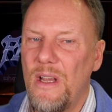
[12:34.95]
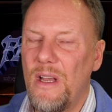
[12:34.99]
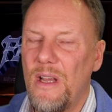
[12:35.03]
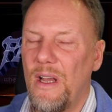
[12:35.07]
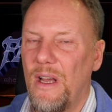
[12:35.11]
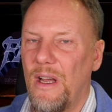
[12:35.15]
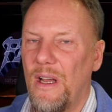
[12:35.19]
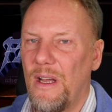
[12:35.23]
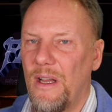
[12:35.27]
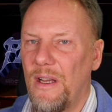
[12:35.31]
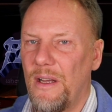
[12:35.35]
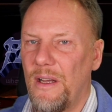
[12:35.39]

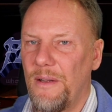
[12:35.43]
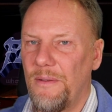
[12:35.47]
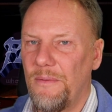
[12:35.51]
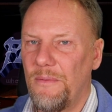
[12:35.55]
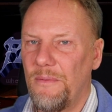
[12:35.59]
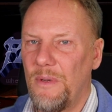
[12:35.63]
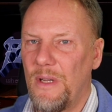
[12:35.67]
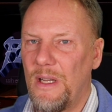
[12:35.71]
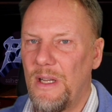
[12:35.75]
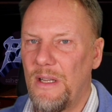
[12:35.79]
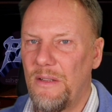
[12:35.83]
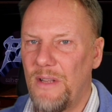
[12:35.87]

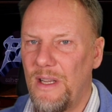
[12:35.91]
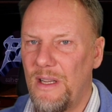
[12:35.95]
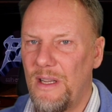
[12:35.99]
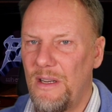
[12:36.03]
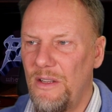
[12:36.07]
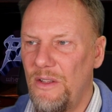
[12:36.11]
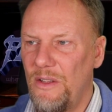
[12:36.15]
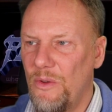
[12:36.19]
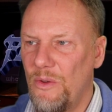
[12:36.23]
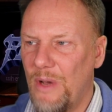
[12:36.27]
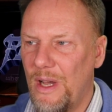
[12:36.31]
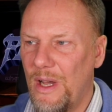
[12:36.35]
And
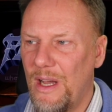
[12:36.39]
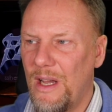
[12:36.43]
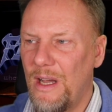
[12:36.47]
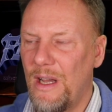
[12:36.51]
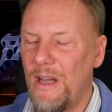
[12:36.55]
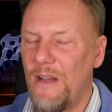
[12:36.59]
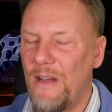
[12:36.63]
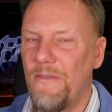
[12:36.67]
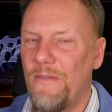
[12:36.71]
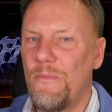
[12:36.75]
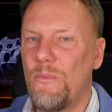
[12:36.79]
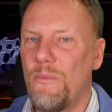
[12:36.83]
then you
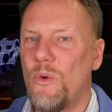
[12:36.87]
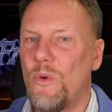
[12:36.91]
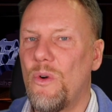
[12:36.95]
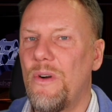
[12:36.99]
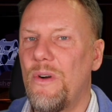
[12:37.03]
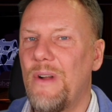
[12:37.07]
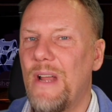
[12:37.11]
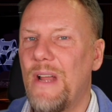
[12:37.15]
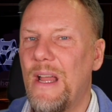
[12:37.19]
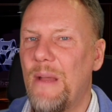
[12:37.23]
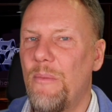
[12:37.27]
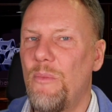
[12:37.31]
have
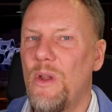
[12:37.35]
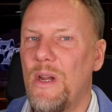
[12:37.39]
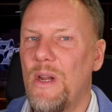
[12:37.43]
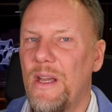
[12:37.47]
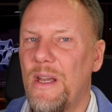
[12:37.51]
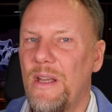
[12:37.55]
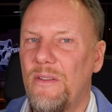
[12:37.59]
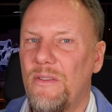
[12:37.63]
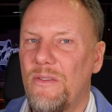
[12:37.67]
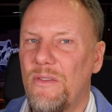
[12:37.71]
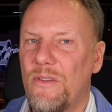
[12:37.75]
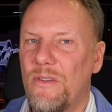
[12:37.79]
more
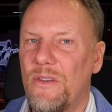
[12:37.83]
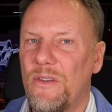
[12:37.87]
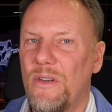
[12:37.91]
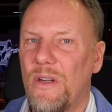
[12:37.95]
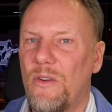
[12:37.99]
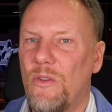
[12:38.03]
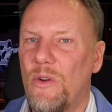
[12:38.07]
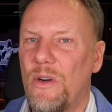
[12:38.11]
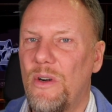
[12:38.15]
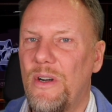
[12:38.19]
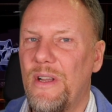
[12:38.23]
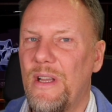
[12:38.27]

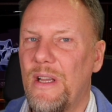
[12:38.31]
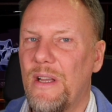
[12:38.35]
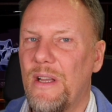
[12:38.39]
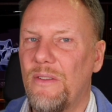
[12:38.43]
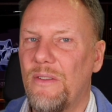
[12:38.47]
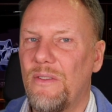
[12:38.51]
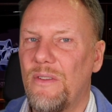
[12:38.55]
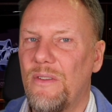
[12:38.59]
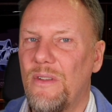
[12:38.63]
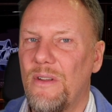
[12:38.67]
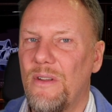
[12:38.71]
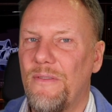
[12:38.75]

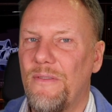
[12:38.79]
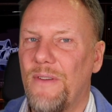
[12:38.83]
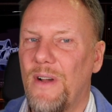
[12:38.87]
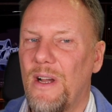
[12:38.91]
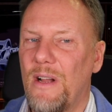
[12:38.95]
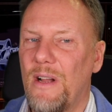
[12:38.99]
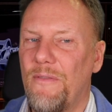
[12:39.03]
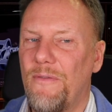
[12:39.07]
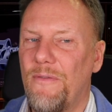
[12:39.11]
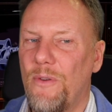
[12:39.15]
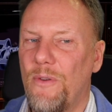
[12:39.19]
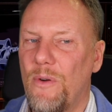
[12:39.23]
emulator-oriented
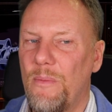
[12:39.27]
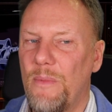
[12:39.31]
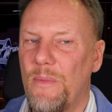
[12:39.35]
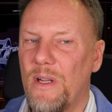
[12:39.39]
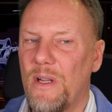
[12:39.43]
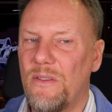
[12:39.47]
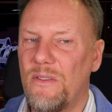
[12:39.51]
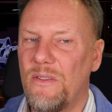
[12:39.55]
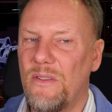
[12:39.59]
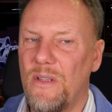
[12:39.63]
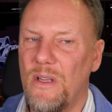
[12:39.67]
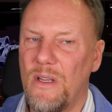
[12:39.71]
file
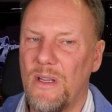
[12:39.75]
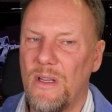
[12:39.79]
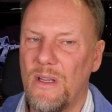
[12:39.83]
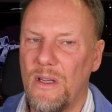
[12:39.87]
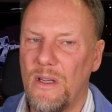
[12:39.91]
formats.